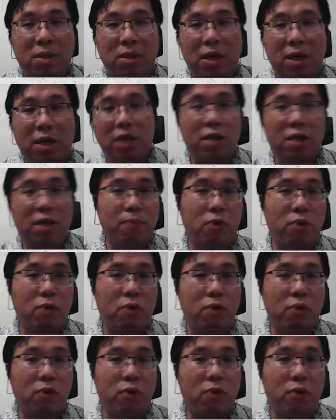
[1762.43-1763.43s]
are in the
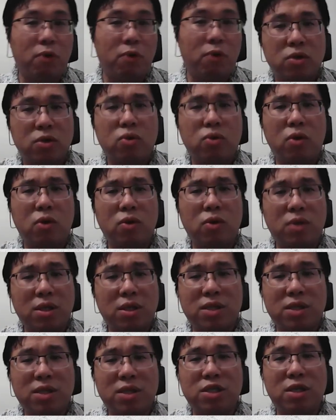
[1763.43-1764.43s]
program. So all
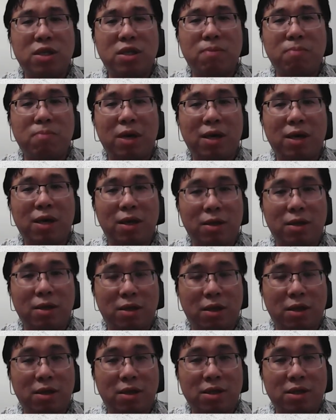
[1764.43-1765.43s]
this actually making
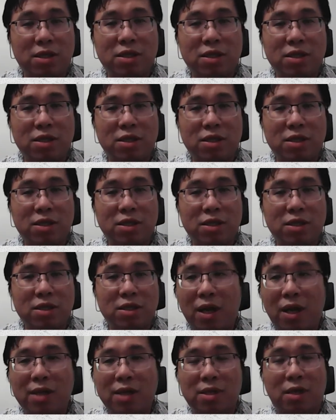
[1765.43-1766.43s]
the system
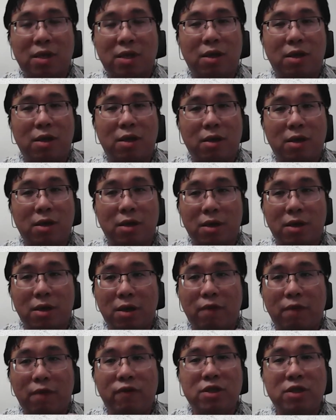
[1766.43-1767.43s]
less
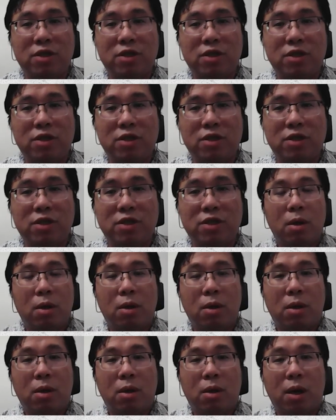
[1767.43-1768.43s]
efficient.
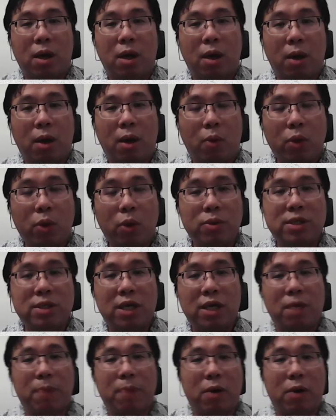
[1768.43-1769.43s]
I want to
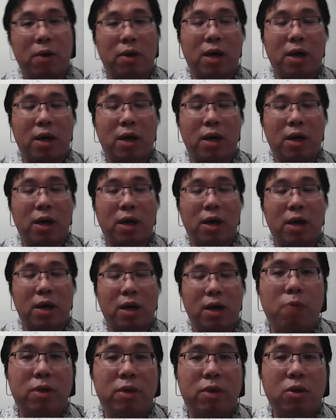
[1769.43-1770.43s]
say about how the
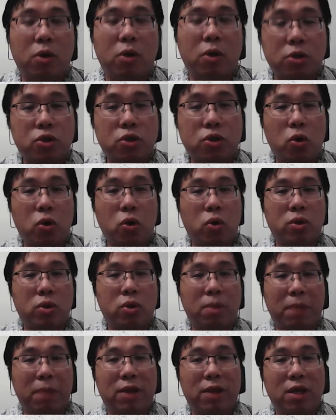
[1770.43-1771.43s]
government control
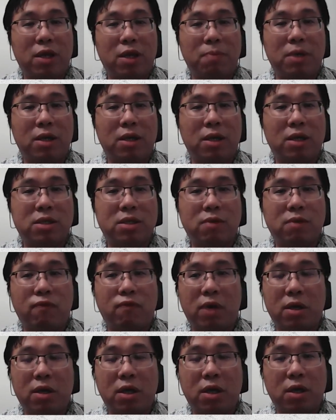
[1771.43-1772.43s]
the pandemic is a
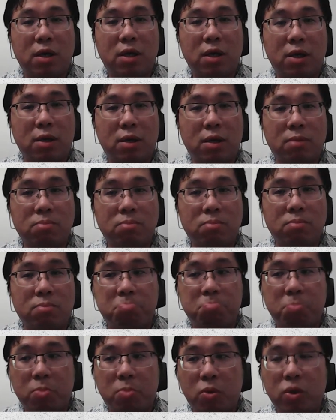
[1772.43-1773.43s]
very
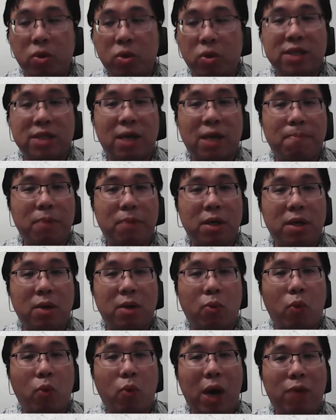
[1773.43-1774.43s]
good
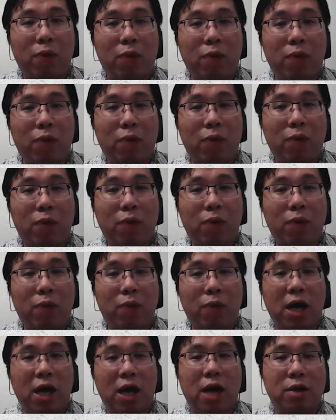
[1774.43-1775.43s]
example why we need to keep
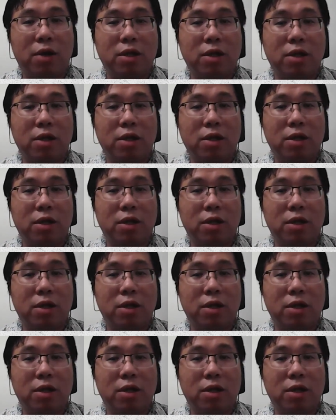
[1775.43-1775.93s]
the current